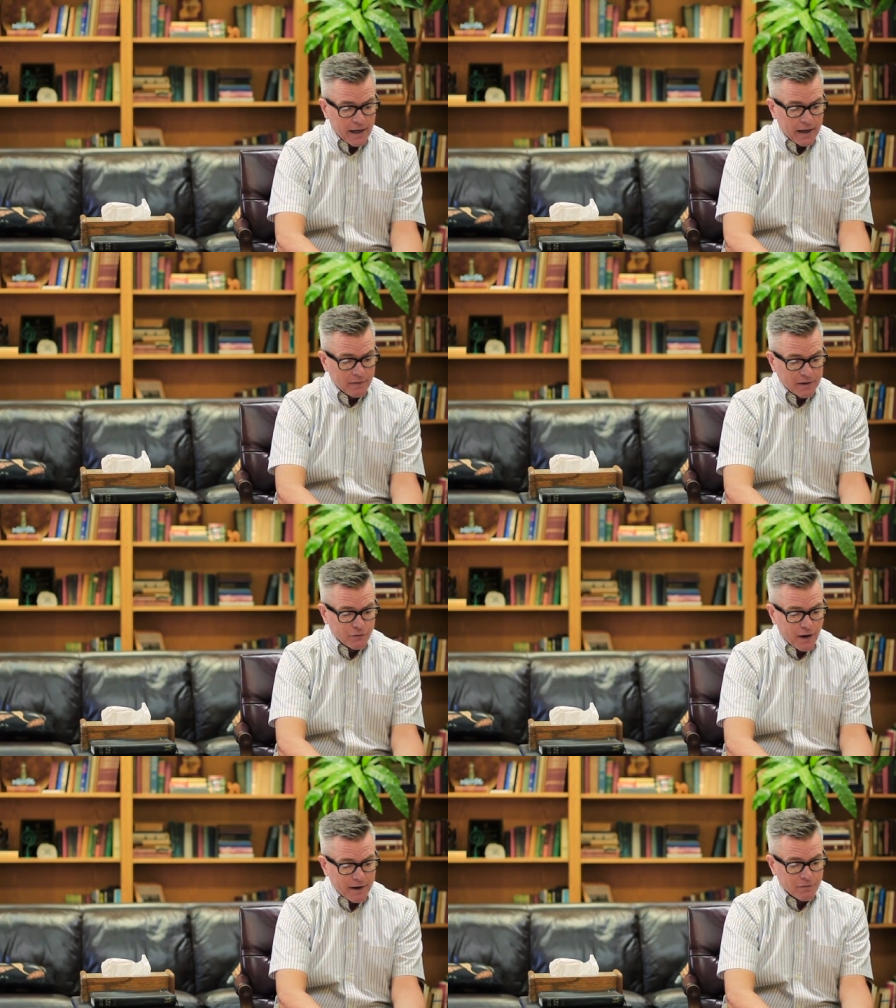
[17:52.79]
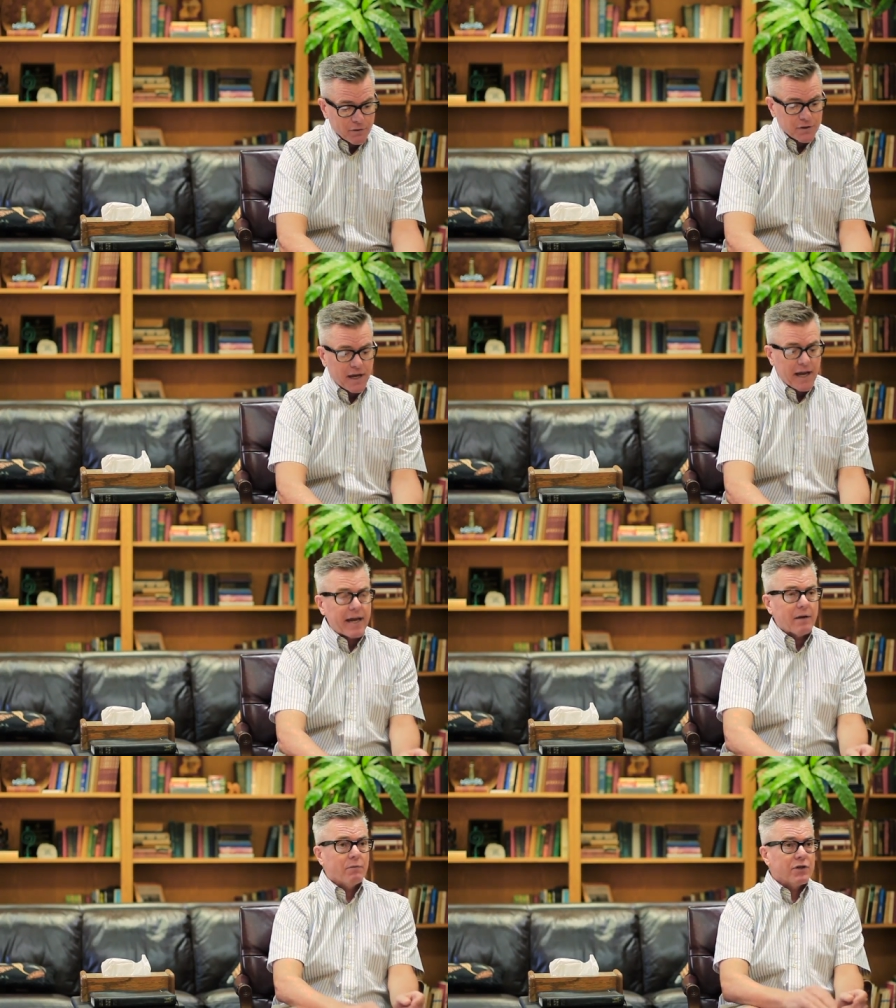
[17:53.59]
and let's find verse
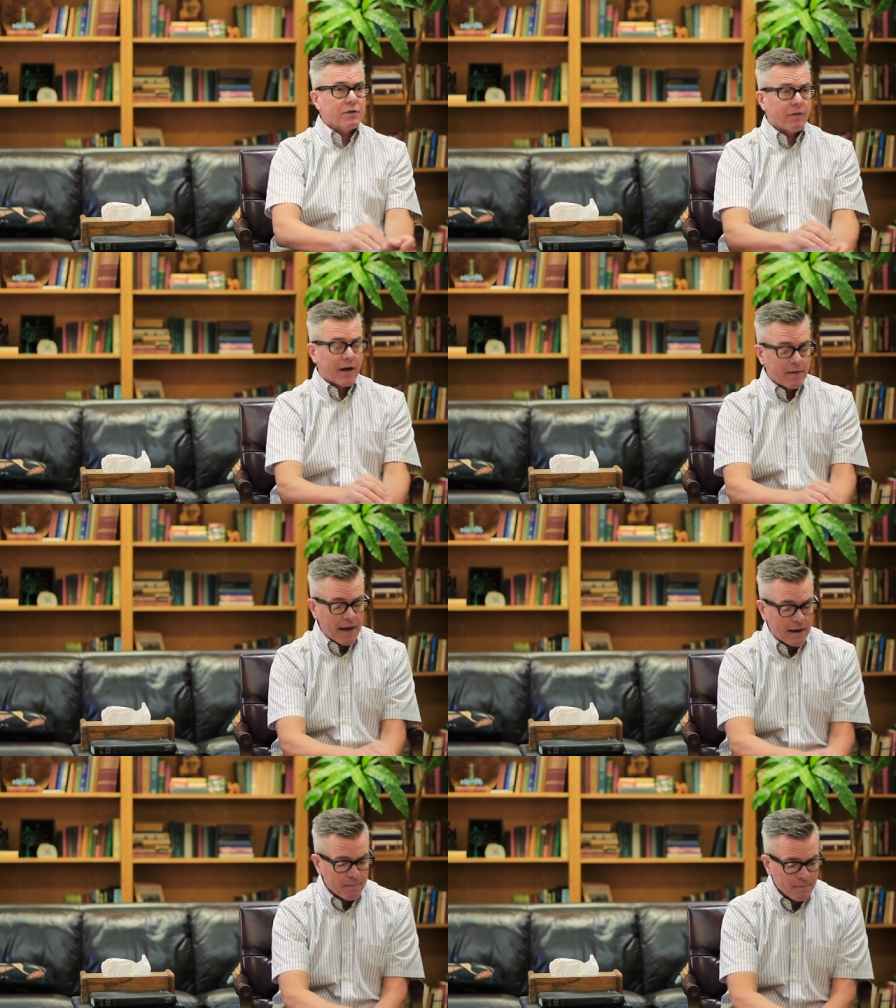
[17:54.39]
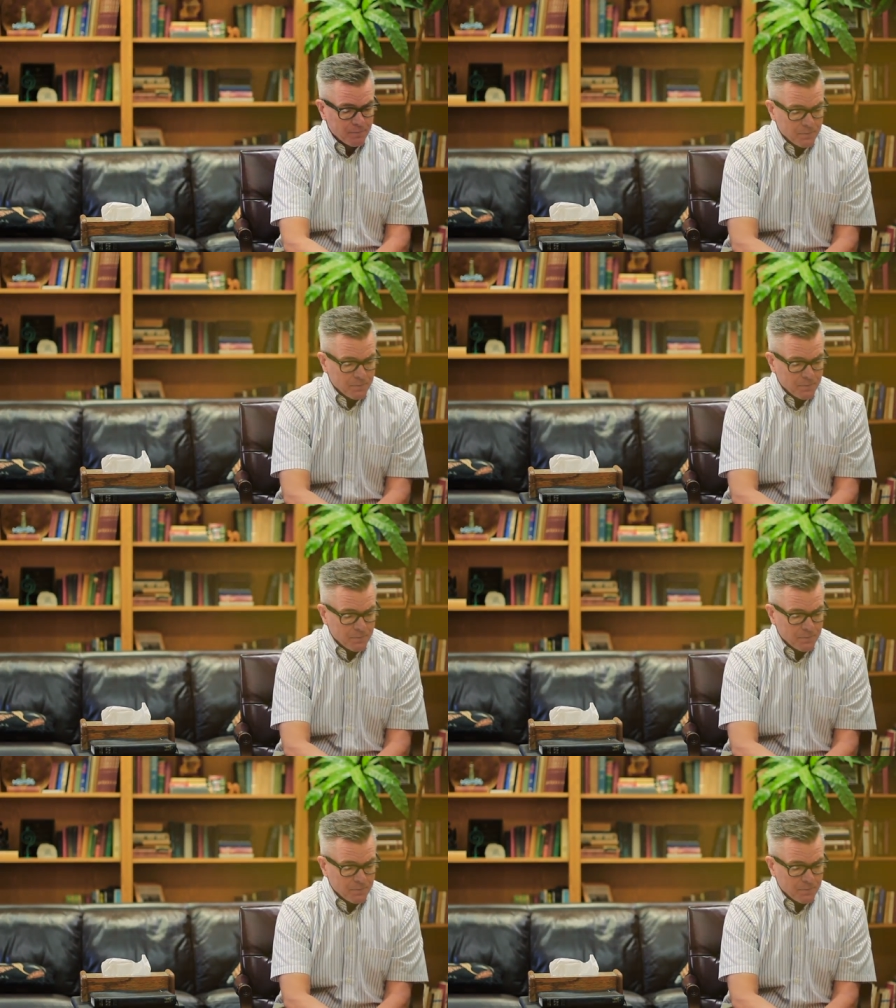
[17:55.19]
8. Would you find that?